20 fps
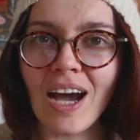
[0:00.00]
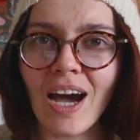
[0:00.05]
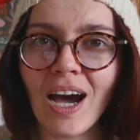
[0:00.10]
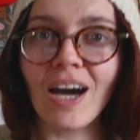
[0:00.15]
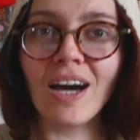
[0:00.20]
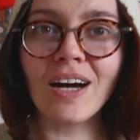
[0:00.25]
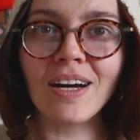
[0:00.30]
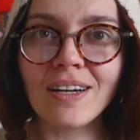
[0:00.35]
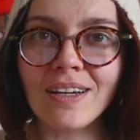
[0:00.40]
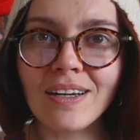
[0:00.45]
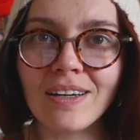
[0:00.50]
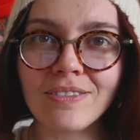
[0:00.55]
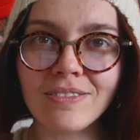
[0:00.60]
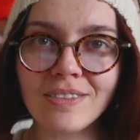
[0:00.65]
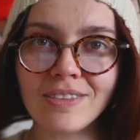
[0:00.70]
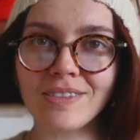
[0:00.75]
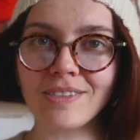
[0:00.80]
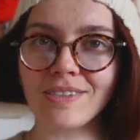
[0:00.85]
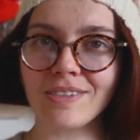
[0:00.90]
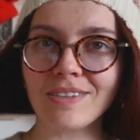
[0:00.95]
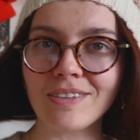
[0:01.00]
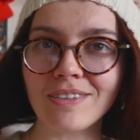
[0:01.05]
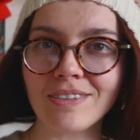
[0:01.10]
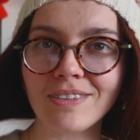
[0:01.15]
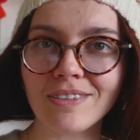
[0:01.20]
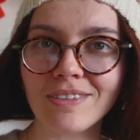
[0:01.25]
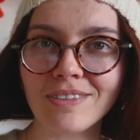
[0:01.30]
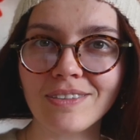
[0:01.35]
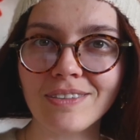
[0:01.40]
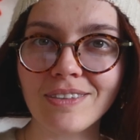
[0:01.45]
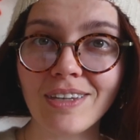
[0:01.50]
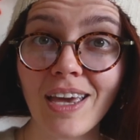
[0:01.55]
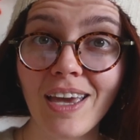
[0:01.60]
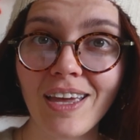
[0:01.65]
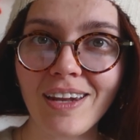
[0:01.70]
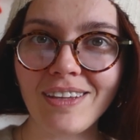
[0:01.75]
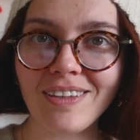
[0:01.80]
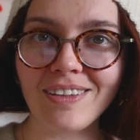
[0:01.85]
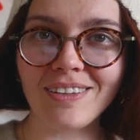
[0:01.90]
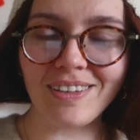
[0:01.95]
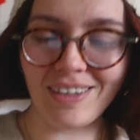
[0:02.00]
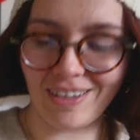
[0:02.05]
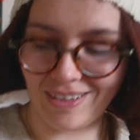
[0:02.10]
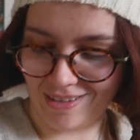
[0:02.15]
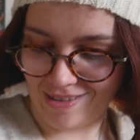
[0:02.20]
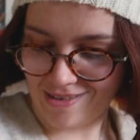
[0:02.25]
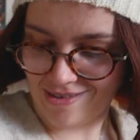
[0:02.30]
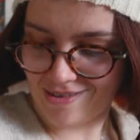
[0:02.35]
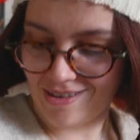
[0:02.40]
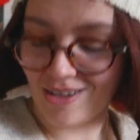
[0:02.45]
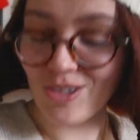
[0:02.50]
If it's any